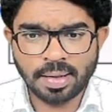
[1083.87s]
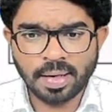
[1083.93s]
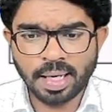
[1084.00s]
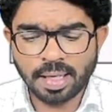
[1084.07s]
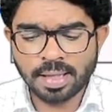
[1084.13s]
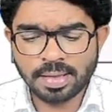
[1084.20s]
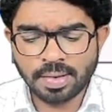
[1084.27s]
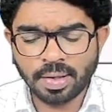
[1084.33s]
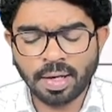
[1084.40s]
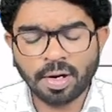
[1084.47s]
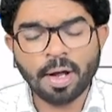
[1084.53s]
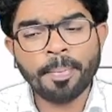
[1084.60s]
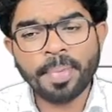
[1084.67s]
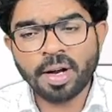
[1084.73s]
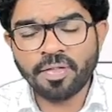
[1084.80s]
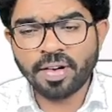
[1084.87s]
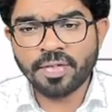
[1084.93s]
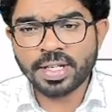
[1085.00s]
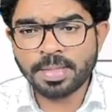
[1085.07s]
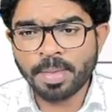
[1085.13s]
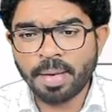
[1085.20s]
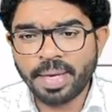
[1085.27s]
Okay, so your number of
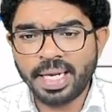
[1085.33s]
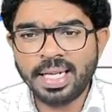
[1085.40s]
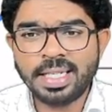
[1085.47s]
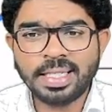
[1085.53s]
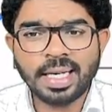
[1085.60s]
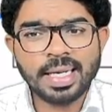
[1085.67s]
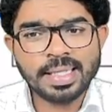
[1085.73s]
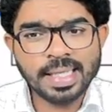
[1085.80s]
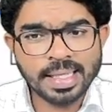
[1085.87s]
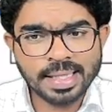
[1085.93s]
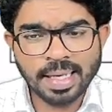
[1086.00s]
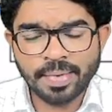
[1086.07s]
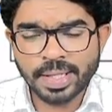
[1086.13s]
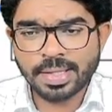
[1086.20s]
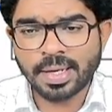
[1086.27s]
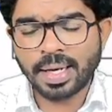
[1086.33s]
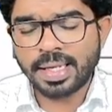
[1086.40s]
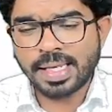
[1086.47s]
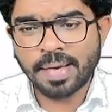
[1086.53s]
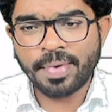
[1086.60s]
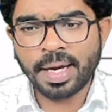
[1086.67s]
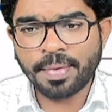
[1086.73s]
hours may be initially 6 hours or
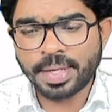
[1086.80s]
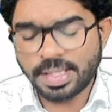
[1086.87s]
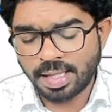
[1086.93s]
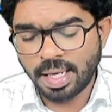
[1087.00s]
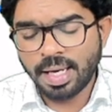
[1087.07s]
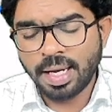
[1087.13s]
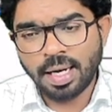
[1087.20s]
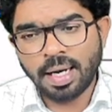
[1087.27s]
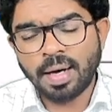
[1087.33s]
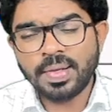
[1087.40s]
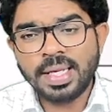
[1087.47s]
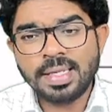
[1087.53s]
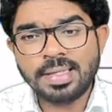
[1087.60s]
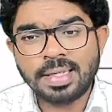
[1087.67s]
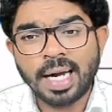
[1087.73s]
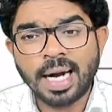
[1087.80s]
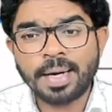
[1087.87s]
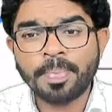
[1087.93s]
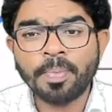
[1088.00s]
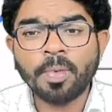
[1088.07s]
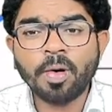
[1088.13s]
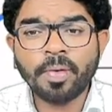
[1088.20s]
7 hours. Now they
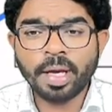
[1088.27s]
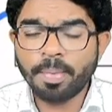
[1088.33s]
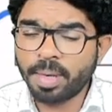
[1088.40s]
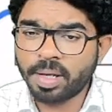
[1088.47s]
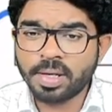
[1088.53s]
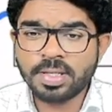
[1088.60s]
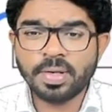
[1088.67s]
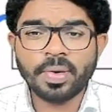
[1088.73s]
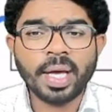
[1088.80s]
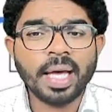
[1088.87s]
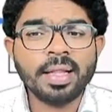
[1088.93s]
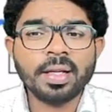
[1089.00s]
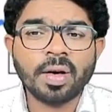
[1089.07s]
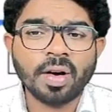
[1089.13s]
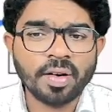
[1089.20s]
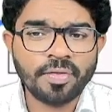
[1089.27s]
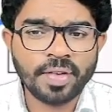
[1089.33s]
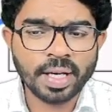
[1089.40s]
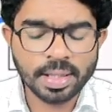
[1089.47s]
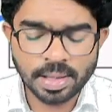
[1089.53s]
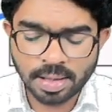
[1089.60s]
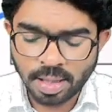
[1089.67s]
start moving because you gain the
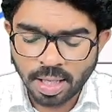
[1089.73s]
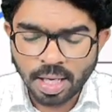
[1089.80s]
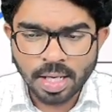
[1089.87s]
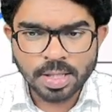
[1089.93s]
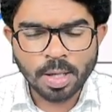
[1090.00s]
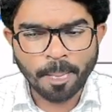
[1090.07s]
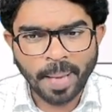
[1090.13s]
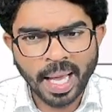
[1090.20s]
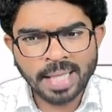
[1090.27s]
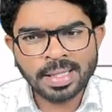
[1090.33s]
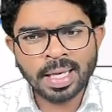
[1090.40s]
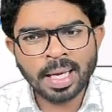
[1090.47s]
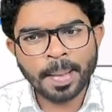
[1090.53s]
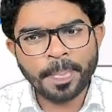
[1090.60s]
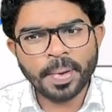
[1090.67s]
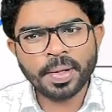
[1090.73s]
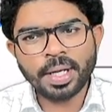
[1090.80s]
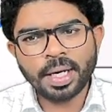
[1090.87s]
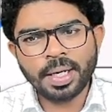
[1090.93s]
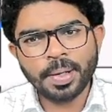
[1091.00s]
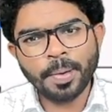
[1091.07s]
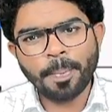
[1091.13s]
confidence. So basing upon
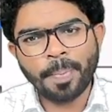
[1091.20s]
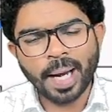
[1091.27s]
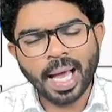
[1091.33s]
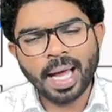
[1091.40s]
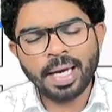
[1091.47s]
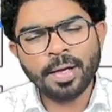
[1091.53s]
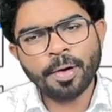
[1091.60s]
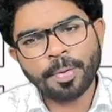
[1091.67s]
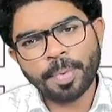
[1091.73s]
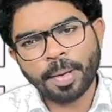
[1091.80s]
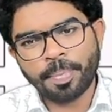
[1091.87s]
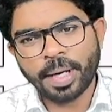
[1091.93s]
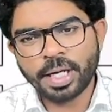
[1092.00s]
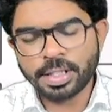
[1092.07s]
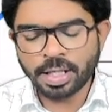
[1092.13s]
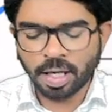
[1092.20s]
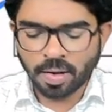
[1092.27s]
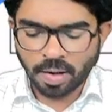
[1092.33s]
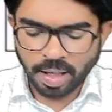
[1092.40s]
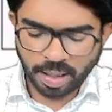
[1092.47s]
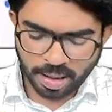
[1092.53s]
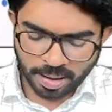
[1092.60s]
that, you plan your preparation
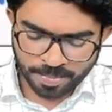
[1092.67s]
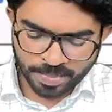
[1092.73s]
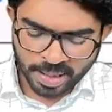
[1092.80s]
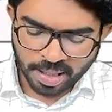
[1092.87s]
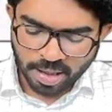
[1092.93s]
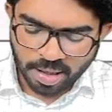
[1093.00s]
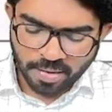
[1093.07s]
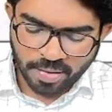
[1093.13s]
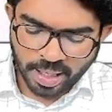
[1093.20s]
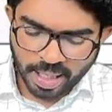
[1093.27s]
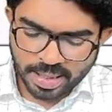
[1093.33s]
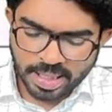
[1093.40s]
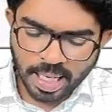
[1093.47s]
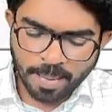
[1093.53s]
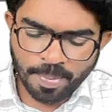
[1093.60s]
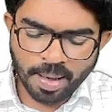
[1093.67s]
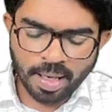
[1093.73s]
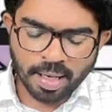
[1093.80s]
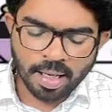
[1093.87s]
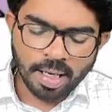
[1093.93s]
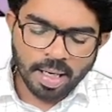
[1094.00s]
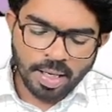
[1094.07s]
accordingly. For
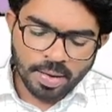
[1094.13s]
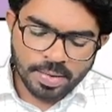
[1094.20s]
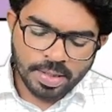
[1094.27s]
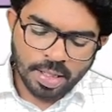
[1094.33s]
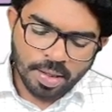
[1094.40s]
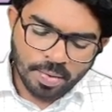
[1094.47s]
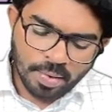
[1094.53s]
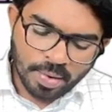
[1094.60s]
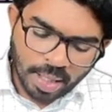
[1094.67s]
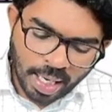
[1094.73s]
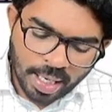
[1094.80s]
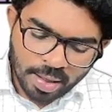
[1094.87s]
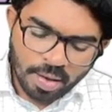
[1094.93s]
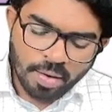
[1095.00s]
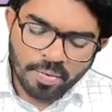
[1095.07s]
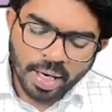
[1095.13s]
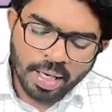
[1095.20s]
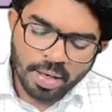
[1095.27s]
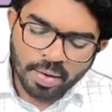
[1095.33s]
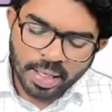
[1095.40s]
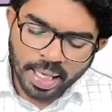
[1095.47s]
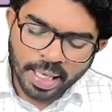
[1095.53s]
example, you write down when
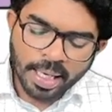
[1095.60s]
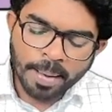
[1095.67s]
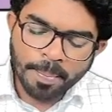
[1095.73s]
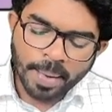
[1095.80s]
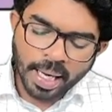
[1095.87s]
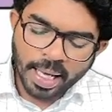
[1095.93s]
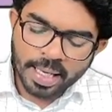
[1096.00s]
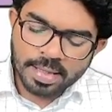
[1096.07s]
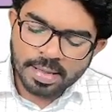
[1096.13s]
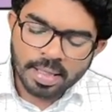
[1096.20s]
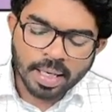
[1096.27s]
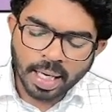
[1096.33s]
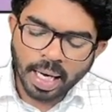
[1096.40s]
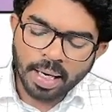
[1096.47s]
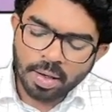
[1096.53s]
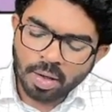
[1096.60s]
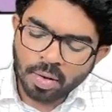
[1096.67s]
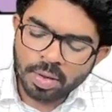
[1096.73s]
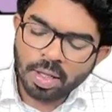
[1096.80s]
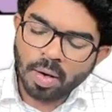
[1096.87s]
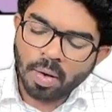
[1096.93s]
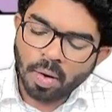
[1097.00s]
you're taking breaks, write
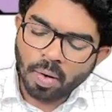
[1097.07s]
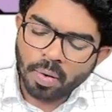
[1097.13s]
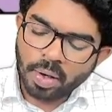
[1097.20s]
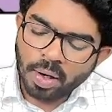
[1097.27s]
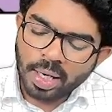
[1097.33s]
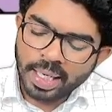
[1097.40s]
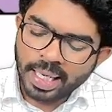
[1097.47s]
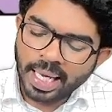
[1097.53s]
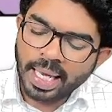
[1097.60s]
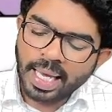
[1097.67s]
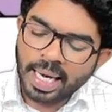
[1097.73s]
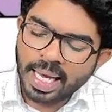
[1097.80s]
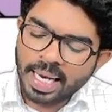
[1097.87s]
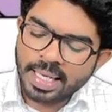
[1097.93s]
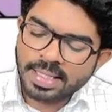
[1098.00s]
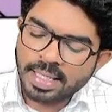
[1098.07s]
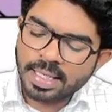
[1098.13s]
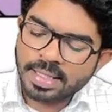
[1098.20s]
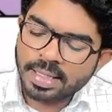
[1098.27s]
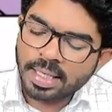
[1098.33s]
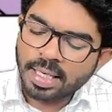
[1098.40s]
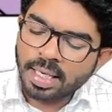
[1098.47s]
down the overall day
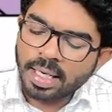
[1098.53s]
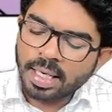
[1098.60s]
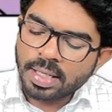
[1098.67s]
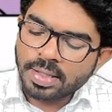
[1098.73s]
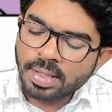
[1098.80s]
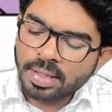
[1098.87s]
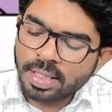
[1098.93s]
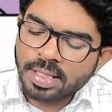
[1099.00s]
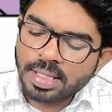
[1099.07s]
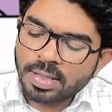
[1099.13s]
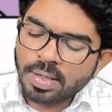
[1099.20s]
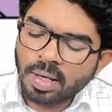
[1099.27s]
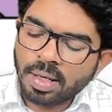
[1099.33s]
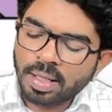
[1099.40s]
analysis. So this is